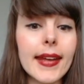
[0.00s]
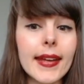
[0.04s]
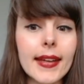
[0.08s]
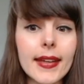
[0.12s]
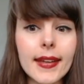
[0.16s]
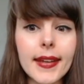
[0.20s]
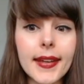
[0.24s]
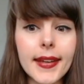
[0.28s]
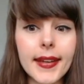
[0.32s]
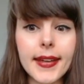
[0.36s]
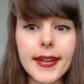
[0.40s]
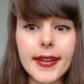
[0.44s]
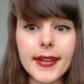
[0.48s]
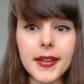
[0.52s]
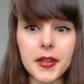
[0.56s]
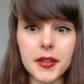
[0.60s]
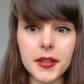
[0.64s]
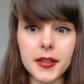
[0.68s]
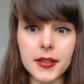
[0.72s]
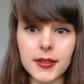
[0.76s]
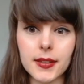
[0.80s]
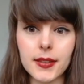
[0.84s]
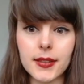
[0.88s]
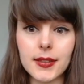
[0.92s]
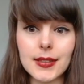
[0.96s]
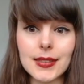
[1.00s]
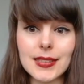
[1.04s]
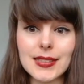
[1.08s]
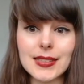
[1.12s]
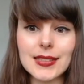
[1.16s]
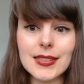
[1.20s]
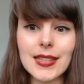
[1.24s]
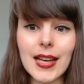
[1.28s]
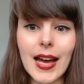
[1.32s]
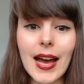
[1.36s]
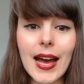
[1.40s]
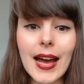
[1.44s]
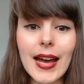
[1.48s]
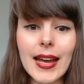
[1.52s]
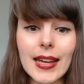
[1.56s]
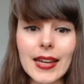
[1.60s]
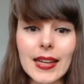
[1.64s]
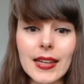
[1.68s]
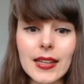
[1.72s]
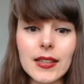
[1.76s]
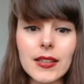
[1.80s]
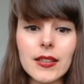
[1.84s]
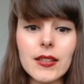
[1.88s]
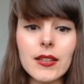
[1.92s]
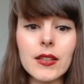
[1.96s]
Ihr
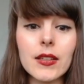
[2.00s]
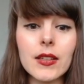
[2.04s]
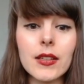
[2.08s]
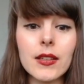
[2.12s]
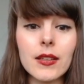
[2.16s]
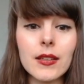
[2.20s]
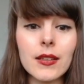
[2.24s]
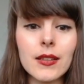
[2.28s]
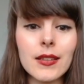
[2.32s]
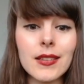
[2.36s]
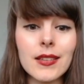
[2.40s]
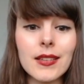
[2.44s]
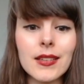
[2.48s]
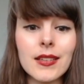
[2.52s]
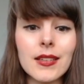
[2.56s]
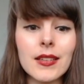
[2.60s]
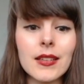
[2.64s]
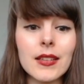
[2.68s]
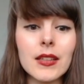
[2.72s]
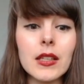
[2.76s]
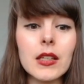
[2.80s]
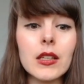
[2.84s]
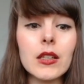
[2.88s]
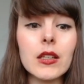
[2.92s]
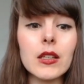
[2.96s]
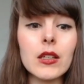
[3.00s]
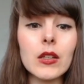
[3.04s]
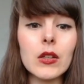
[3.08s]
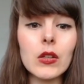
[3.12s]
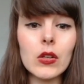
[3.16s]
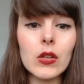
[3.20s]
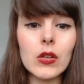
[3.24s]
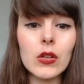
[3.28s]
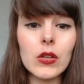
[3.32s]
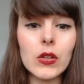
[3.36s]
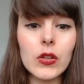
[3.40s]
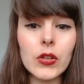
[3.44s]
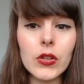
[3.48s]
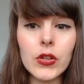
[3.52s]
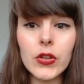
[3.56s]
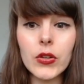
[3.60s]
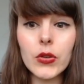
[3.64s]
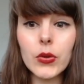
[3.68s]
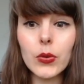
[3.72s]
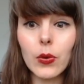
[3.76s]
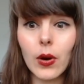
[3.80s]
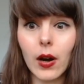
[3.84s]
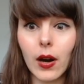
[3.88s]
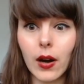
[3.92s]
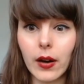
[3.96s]
seid.
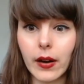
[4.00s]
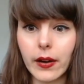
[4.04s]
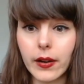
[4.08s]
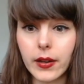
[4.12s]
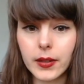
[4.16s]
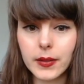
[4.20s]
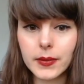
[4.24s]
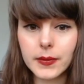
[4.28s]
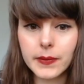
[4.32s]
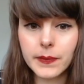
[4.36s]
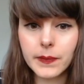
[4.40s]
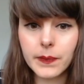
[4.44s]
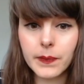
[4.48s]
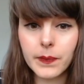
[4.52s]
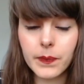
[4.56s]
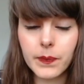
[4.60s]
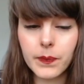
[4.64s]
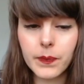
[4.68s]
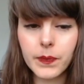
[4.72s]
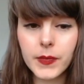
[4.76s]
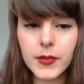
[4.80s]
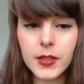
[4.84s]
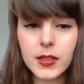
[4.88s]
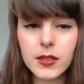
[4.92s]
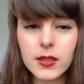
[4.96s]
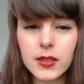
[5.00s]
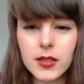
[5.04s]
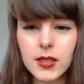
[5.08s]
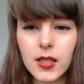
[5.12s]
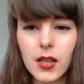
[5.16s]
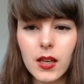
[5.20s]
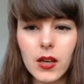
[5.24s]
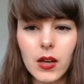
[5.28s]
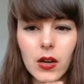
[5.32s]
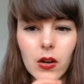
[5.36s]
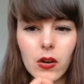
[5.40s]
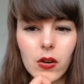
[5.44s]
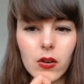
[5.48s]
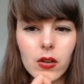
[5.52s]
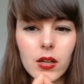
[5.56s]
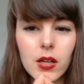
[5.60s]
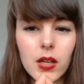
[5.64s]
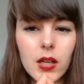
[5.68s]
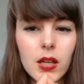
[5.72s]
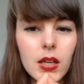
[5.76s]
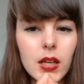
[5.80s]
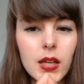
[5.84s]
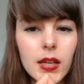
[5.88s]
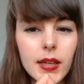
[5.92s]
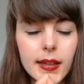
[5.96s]
You are. So,
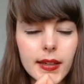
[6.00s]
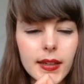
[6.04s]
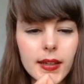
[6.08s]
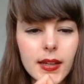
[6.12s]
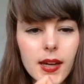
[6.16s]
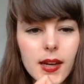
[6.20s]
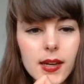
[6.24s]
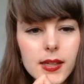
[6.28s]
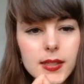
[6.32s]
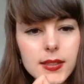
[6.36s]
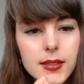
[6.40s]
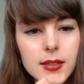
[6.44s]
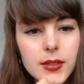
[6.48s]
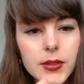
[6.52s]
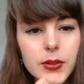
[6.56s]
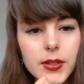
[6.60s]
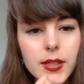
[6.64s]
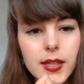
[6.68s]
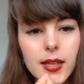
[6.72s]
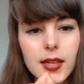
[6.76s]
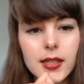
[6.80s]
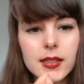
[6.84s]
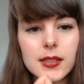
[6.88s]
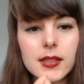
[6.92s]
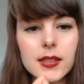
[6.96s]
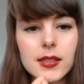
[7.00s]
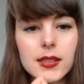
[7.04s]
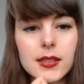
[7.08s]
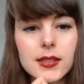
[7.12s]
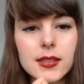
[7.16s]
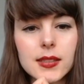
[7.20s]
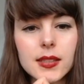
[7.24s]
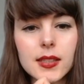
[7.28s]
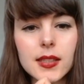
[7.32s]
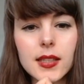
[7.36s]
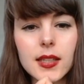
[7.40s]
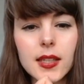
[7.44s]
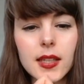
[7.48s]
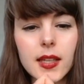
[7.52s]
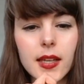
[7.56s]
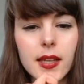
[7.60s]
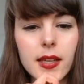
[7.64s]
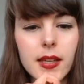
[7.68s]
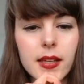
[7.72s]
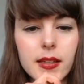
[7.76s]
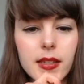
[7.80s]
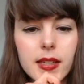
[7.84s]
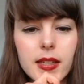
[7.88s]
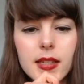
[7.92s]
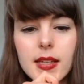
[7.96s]
and as you can see
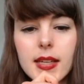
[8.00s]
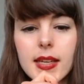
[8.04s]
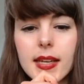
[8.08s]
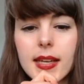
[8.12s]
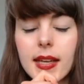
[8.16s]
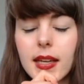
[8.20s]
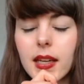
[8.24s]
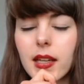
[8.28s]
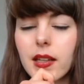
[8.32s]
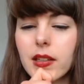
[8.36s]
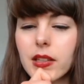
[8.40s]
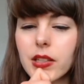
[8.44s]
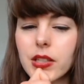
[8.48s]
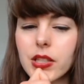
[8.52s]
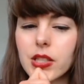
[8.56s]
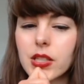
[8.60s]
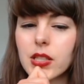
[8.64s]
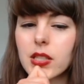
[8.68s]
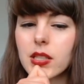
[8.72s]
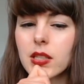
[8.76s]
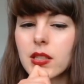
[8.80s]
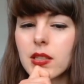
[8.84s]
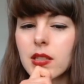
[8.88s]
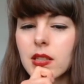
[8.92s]
here in English,